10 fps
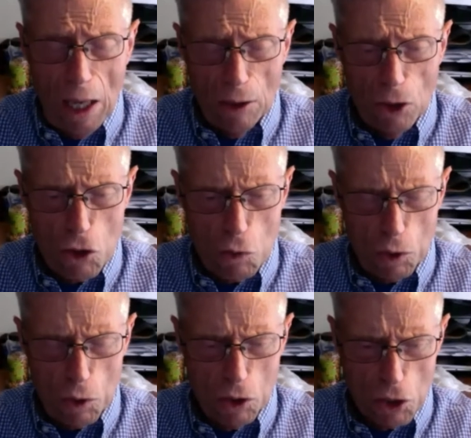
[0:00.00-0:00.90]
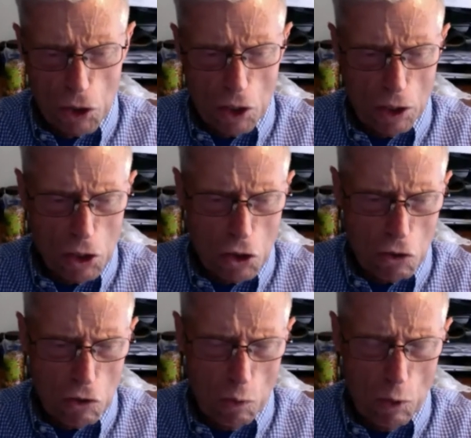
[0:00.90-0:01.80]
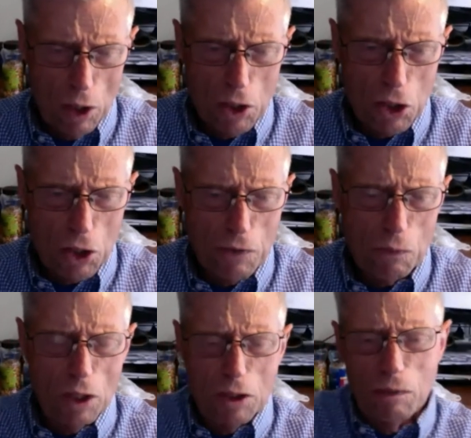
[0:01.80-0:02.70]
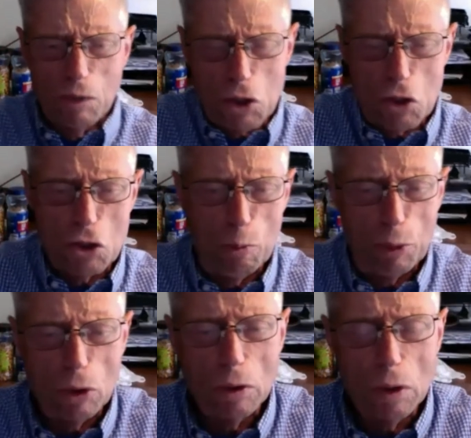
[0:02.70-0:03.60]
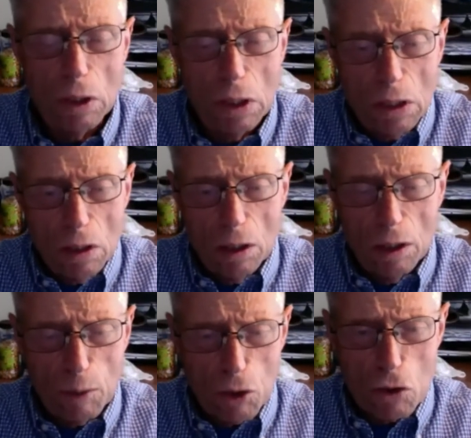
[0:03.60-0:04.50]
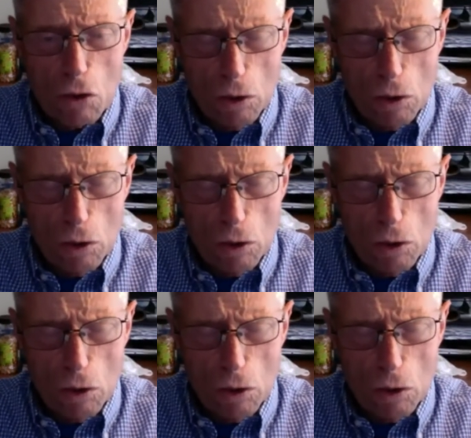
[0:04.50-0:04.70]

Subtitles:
And this one does that. It's just relatively simple image.